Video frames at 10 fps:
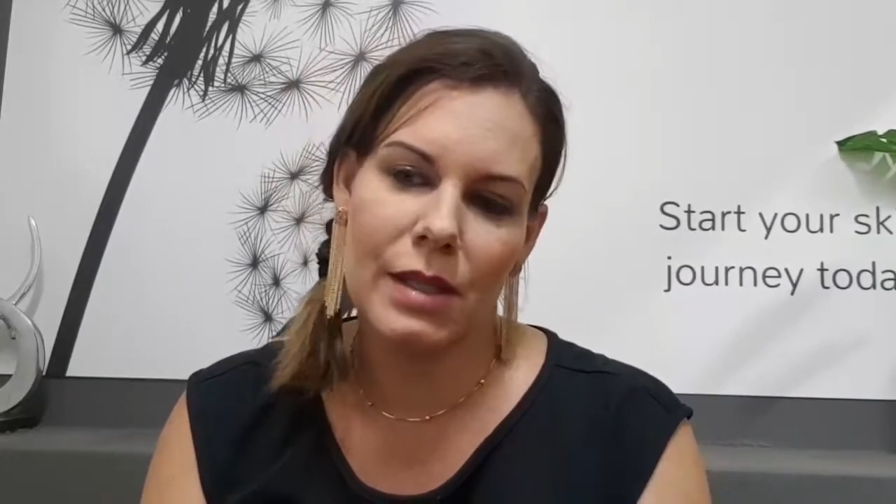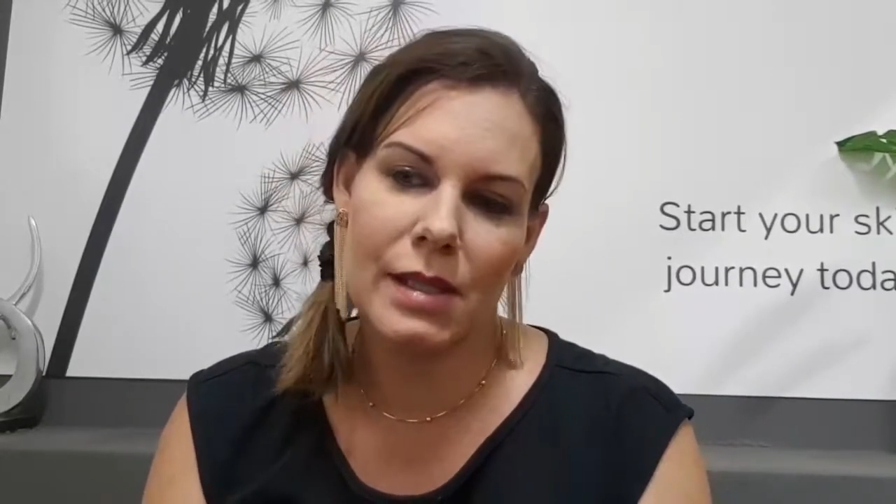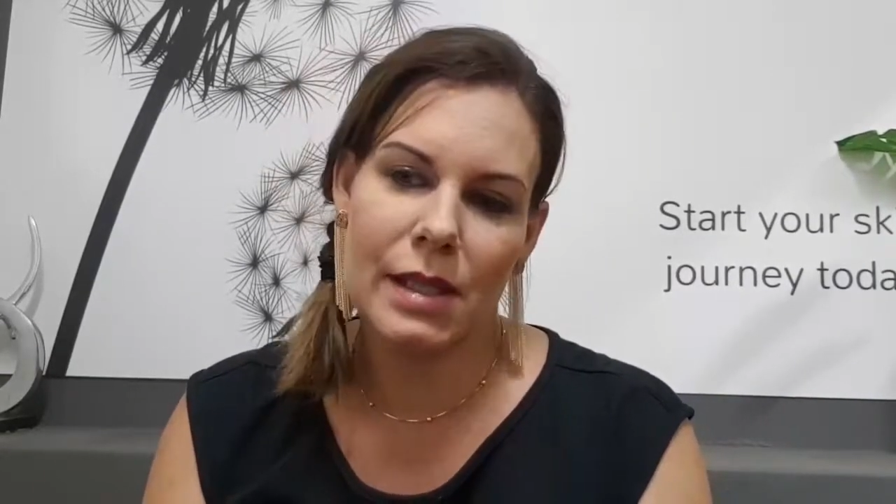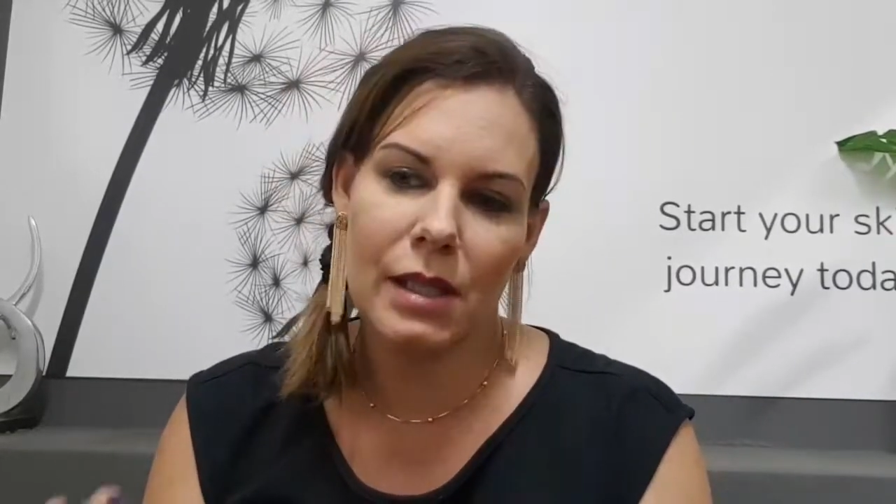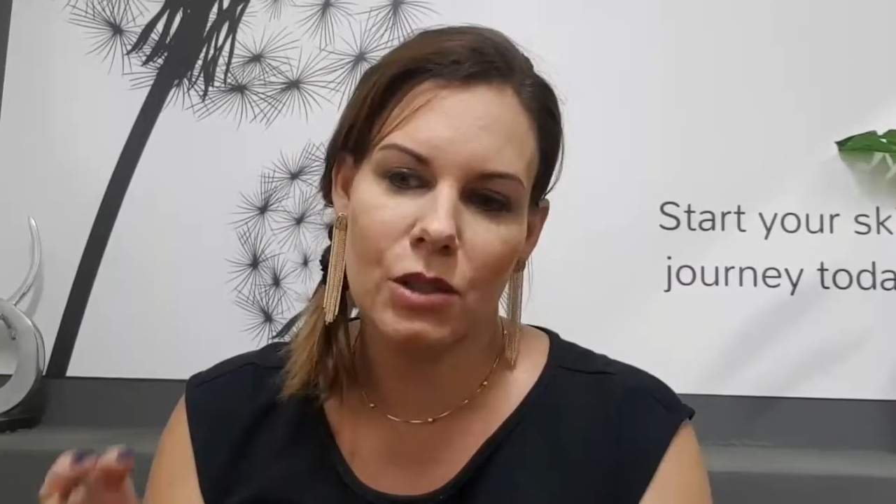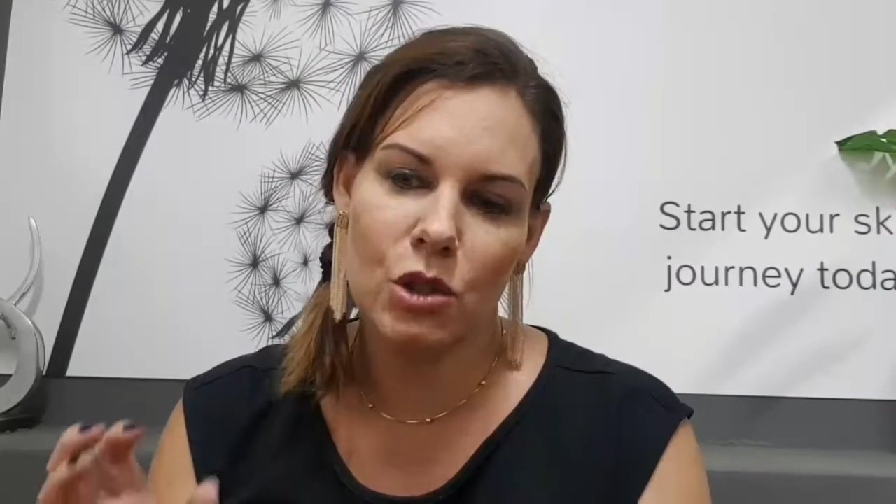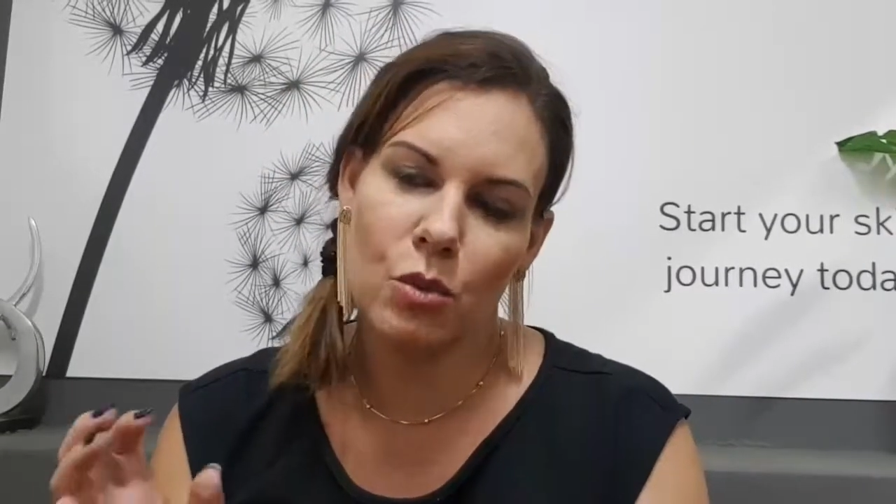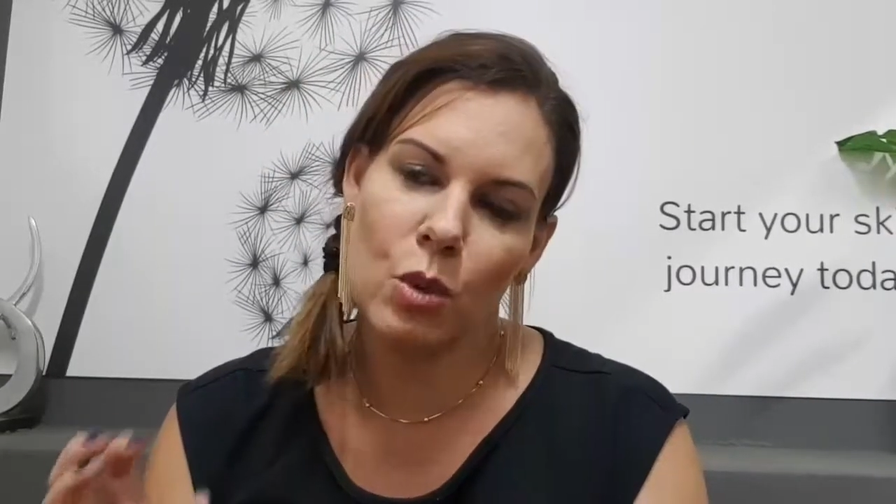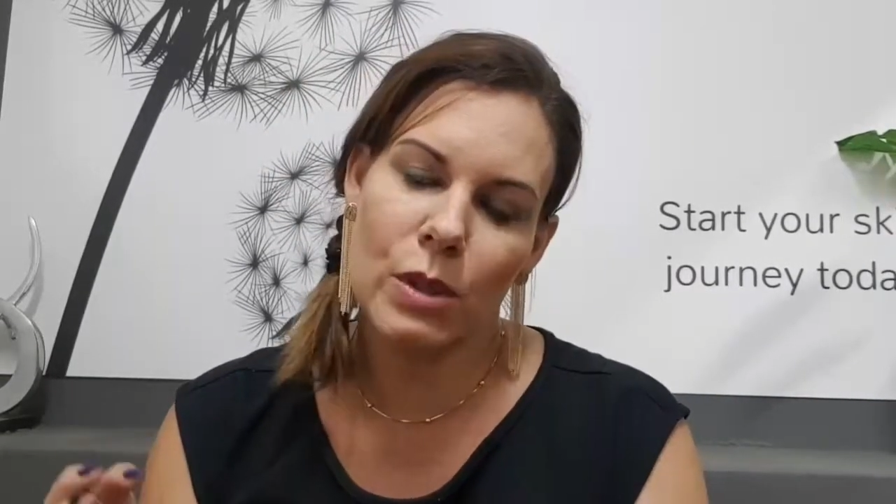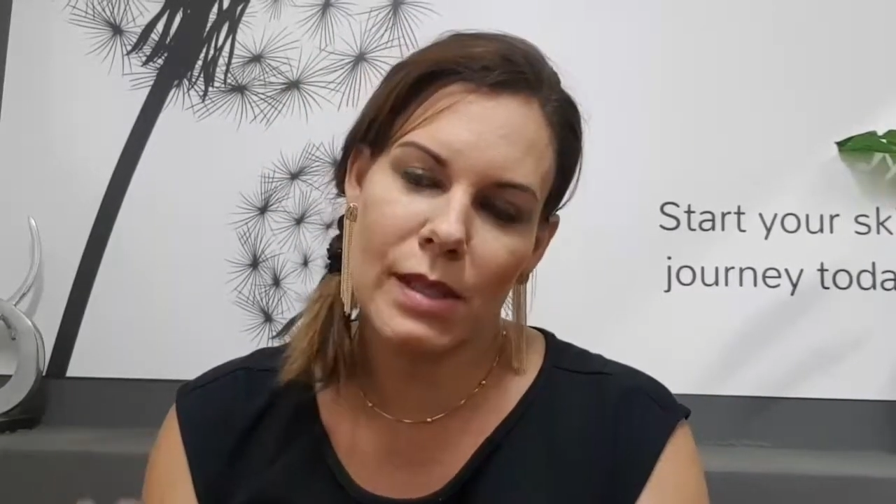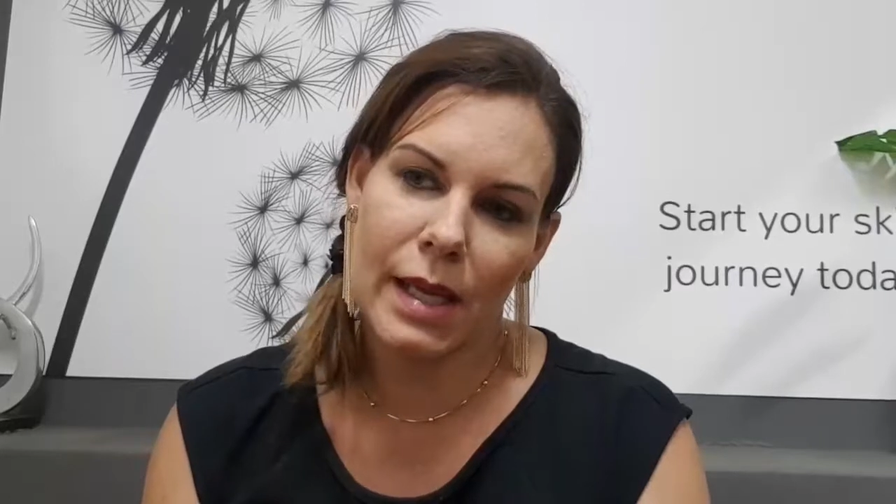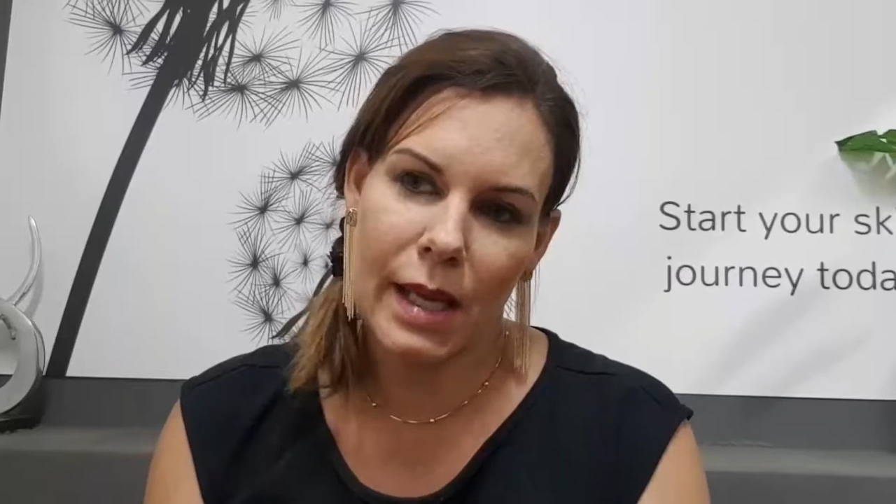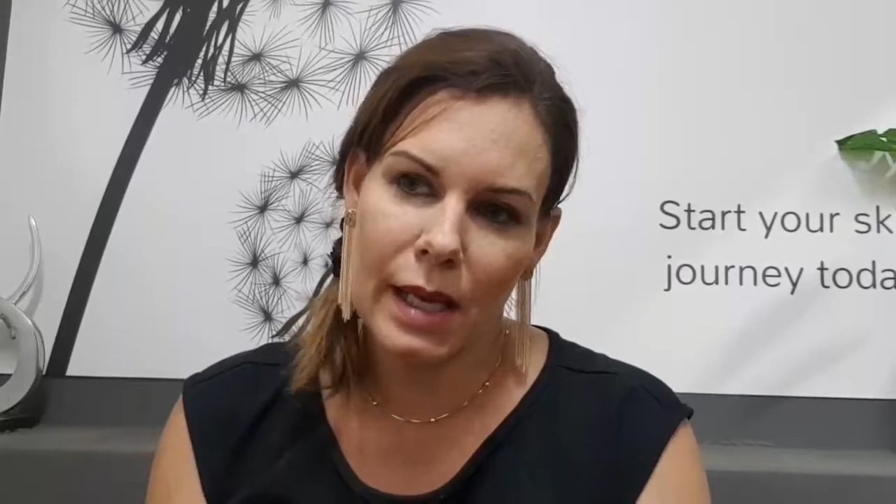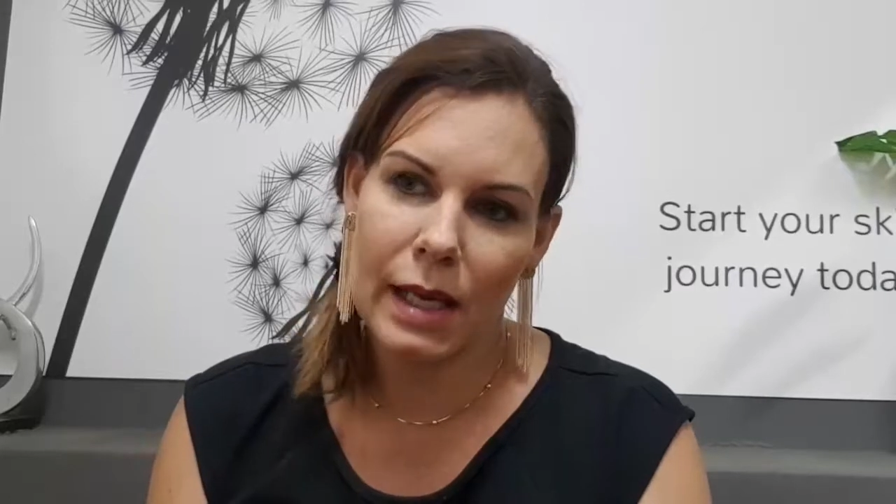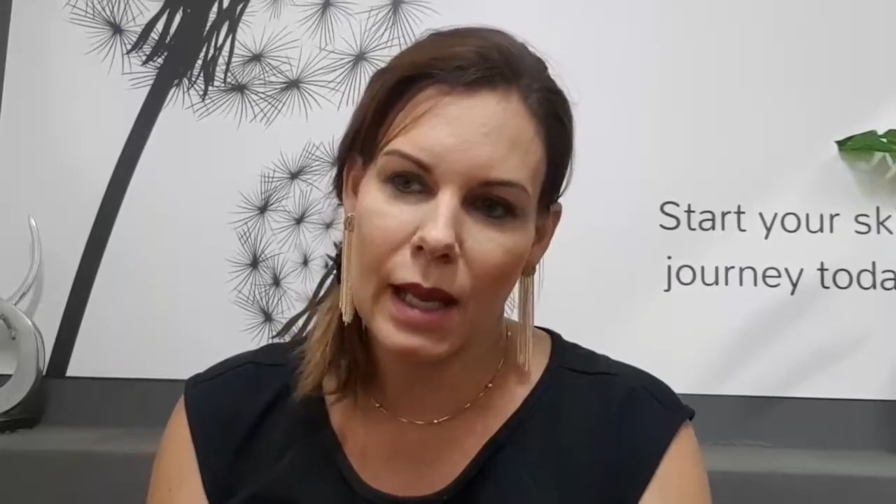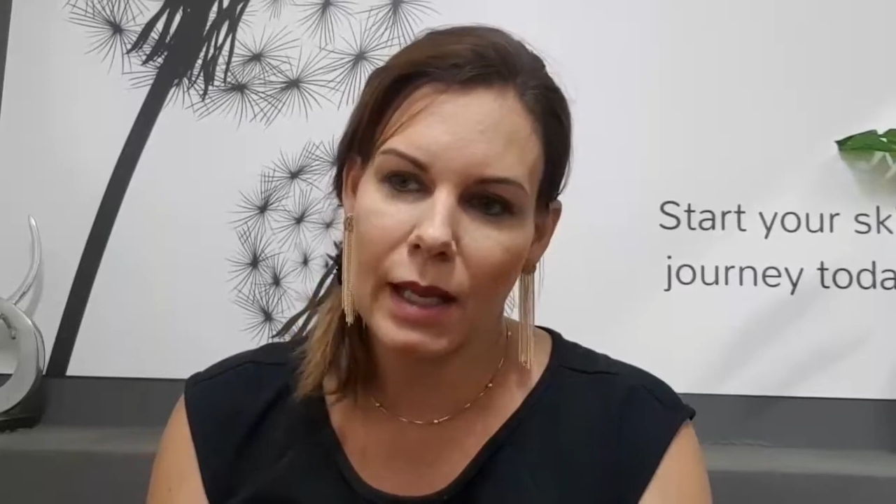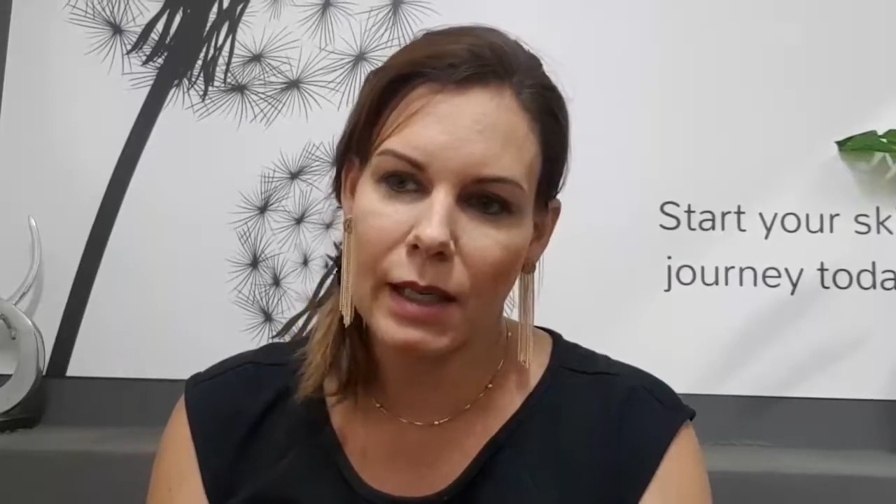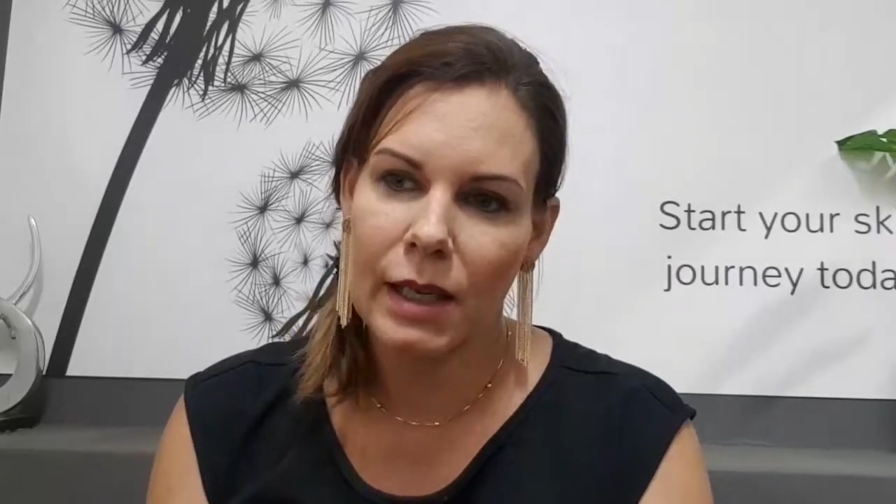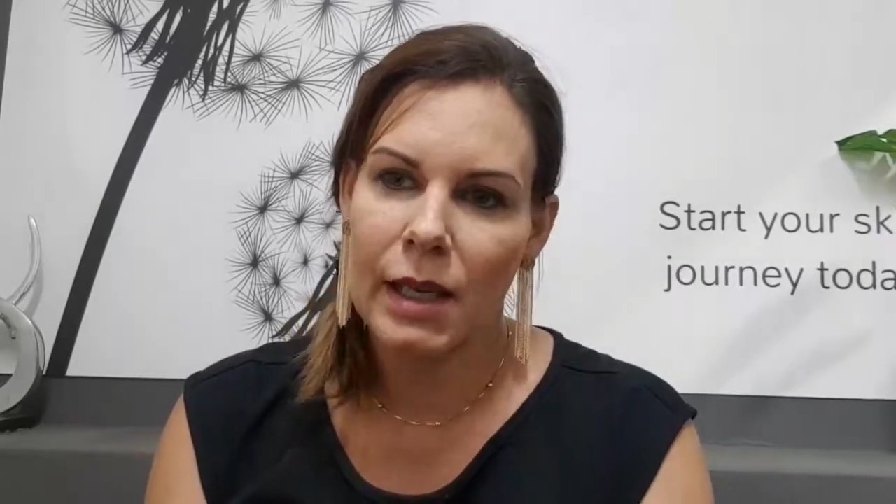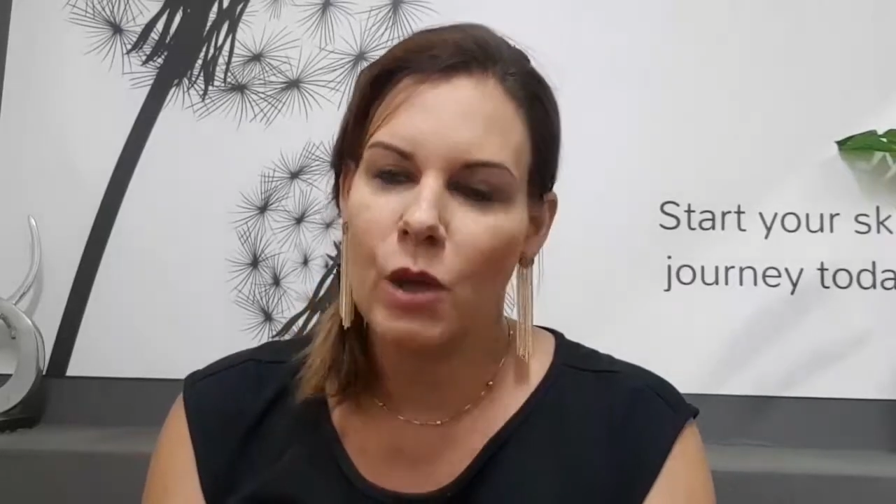skin towards the hairline.